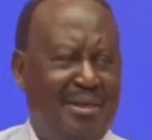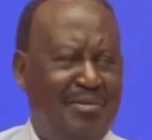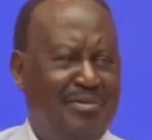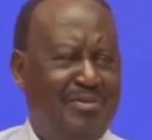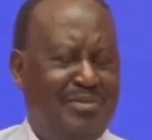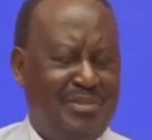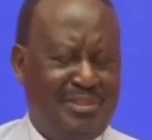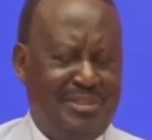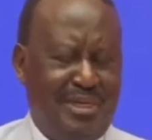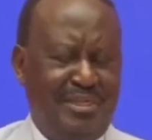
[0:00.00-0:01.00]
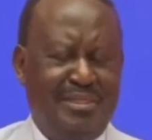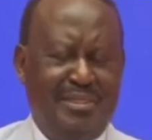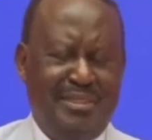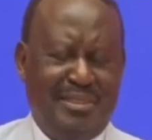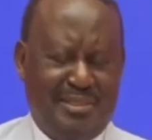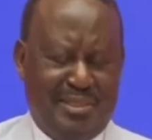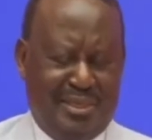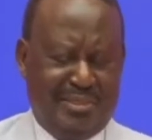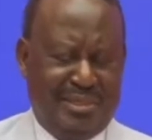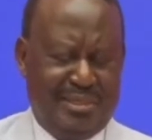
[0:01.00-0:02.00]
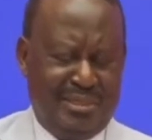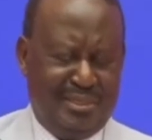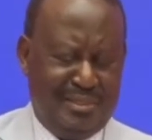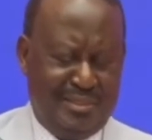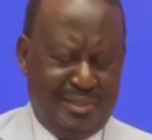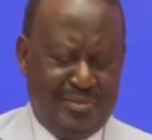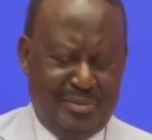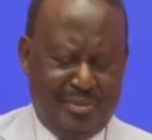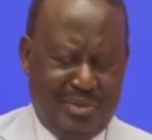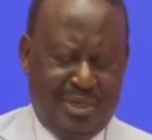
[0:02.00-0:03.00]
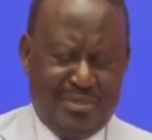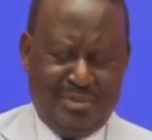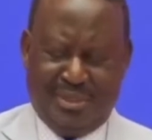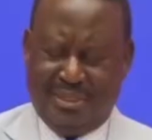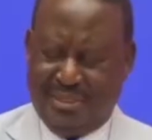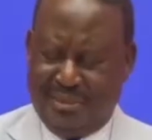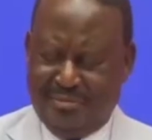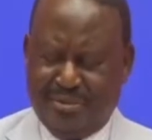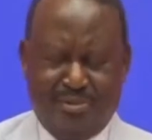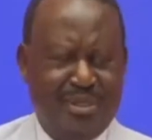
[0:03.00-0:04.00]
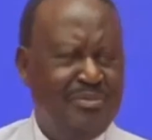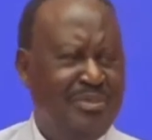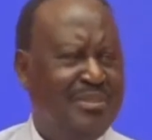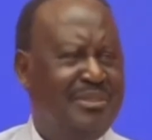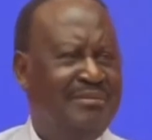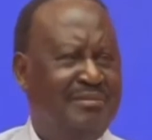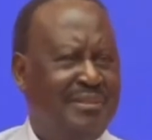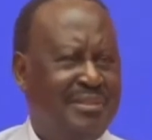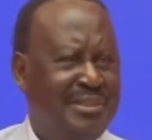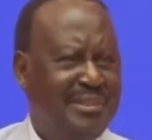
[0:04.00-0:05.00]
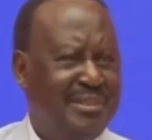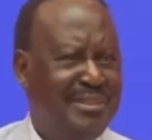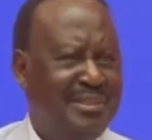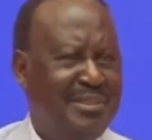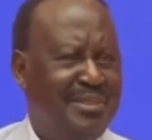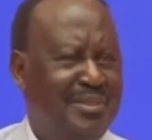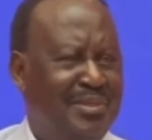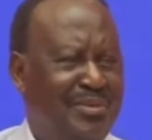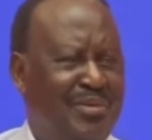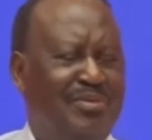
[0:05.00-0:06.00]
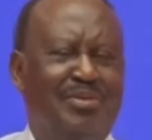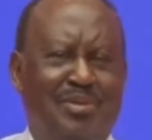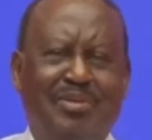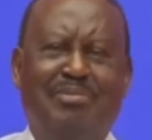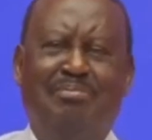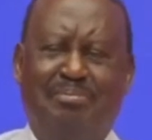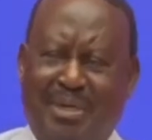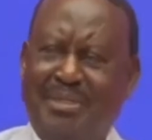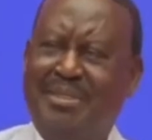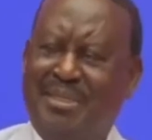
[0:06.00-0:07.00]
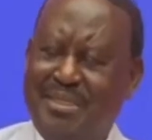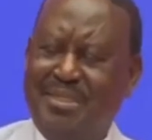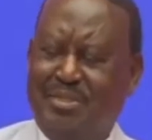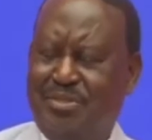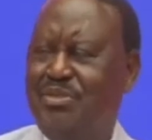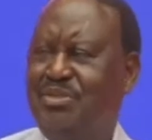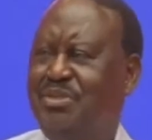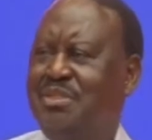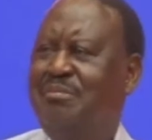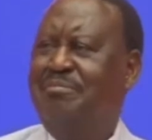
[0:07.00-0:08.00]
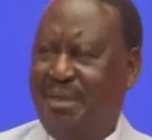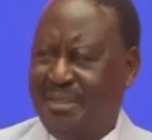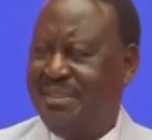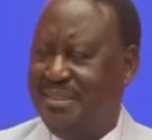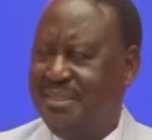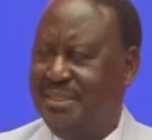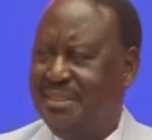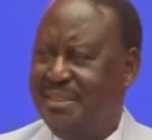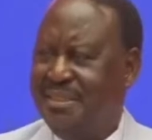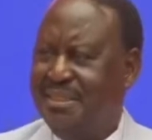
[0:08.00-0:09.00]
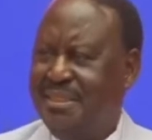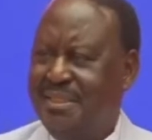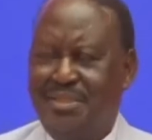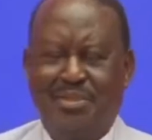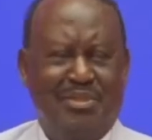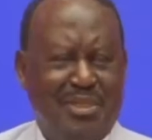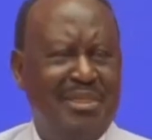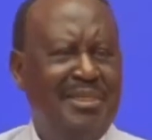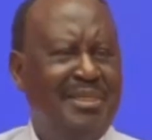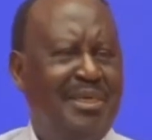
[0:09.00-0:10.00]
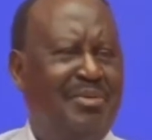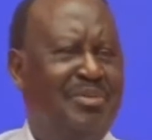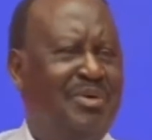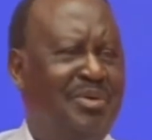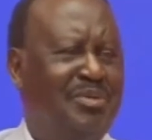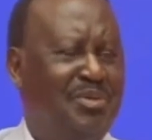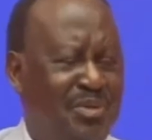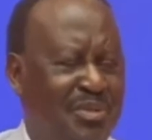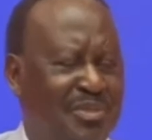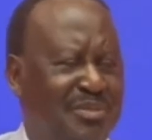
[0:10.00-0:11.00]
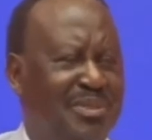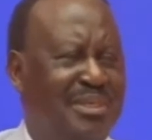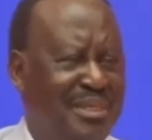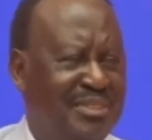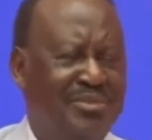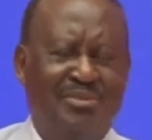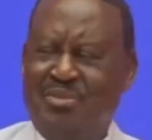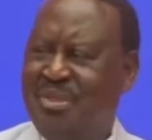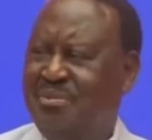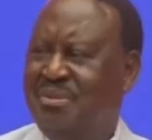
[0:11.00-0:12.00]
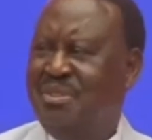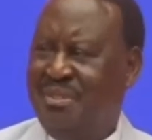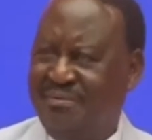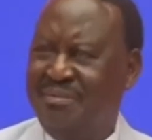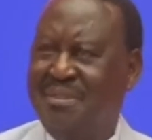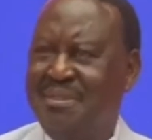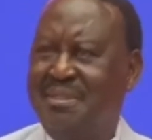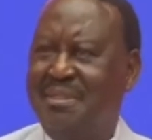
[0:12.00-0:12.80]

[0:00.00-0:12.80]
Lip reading: And we've signed and agreed that we'll work together up to 2027. We have not passed any resolution as a party to say how we are going to go into the elections of 2027.